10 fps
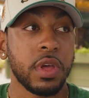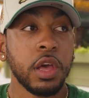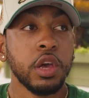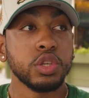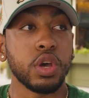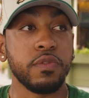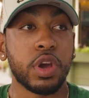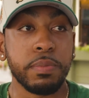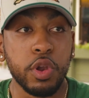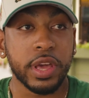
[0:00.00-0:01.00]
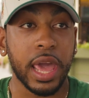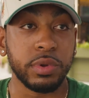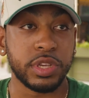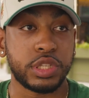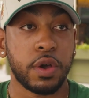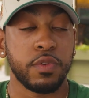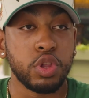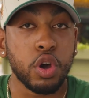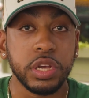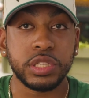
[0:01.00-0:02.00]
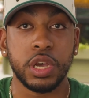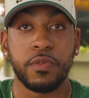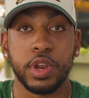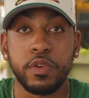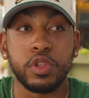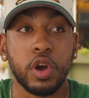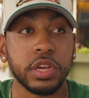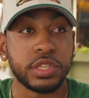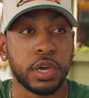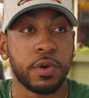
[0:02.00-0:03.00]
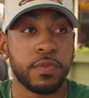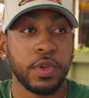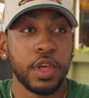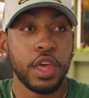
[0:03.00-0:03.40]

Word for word: Yes. So if you communicate with yourself, you know yourself, and you know yourself,